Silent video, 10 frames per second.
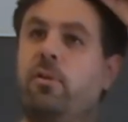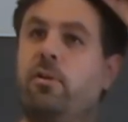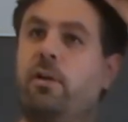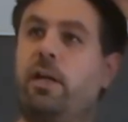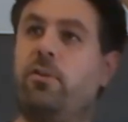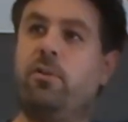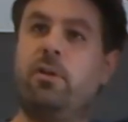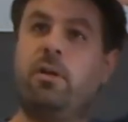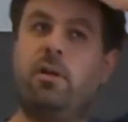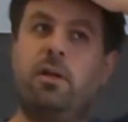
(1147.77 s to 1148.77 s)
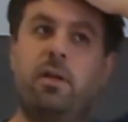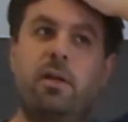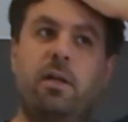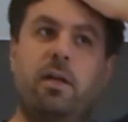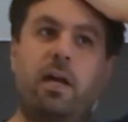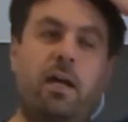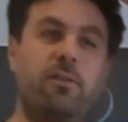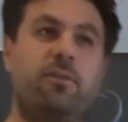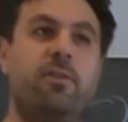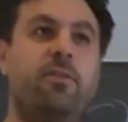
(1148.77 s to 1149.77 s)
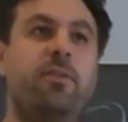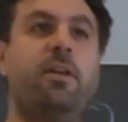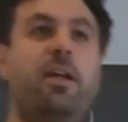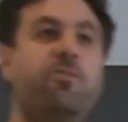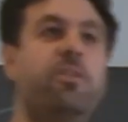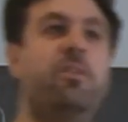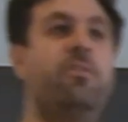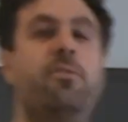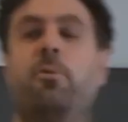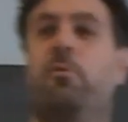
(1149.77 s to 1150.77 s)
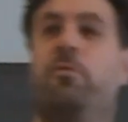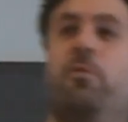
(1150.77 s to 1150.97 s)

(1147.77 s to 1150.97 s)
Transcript: right? And they can actually solve